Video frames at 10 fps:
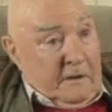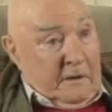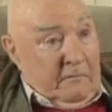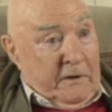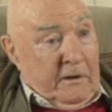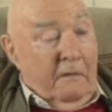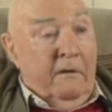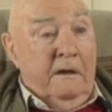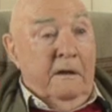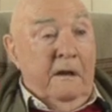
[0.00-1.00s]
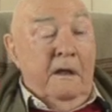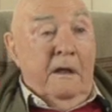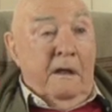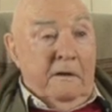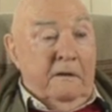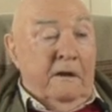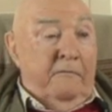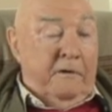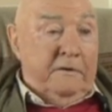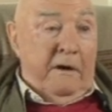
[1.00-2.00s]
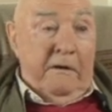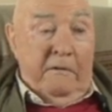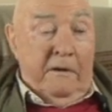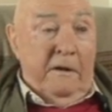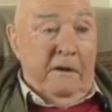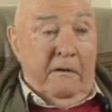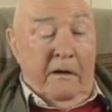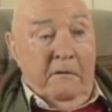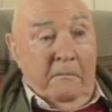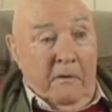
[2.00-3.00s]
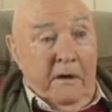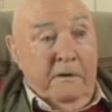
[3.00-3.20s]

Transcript: And when you look at yourself, what's going on in your own mind,